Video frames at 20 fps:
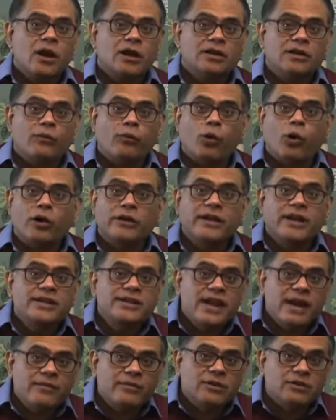the war in
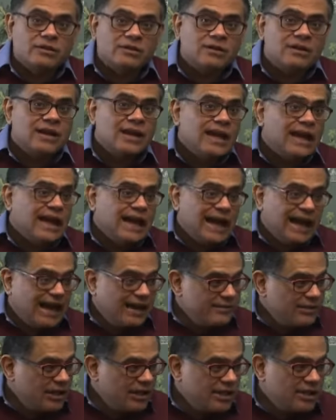Yemen.
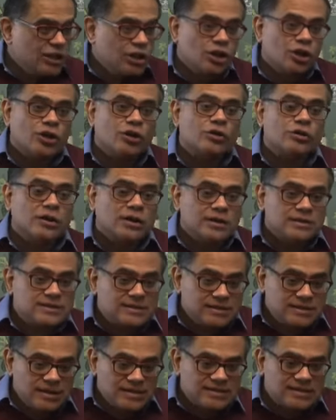I mean, you know, the
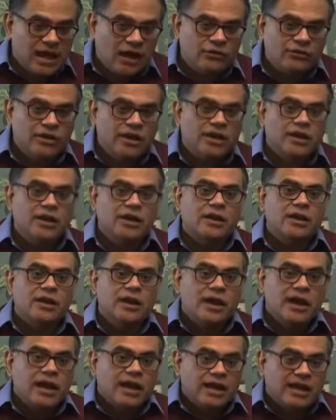Saudi
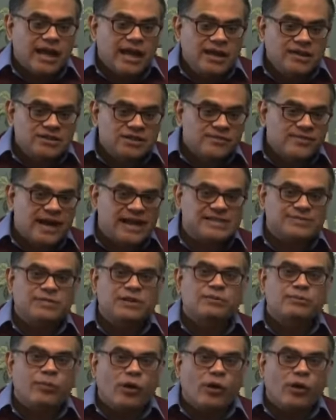kingdom has been